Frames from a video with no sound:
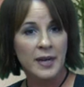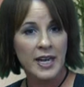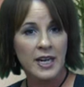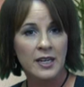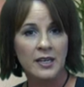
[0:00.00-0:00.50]

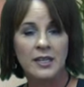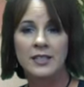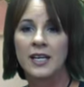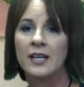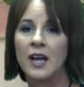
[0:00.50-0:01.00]
pain is
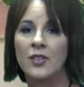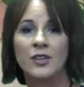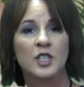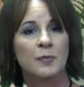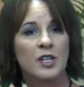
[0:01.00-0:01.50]
another,
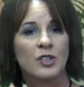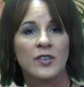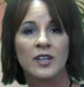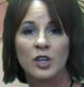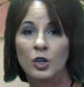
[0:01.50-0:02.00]
especially
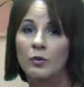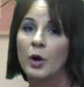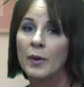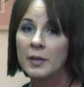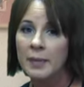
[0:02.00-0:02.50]
the
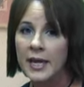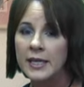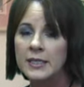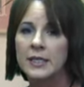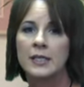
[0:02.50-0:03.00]
growing
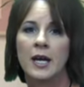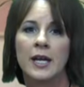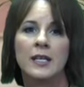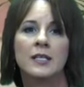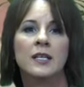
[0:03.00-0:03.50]
pains at
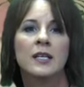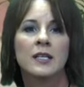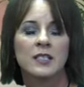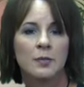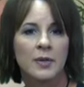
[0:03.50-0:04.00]
night.
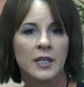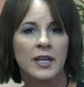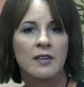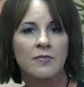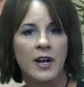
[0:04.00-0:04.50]
Typically
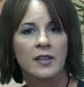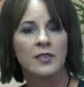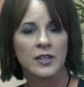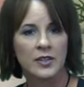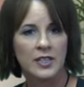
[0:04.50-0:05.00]
I find that
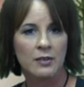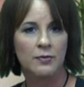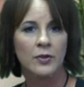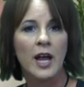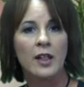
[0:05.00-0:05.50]
there is a
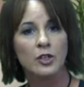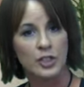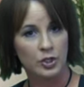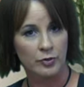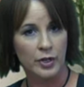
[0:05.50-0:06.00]
food
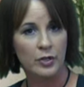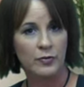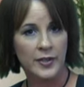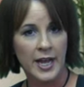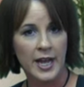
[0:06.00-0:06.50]
allergy trigger
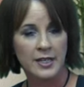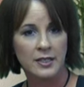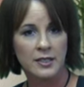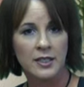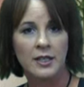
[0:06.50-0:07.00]
for
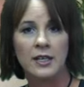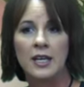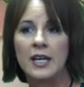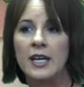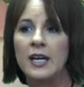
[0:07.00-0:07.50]
that.
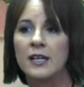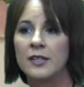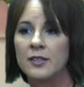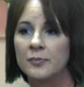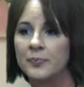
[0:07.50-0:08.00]
And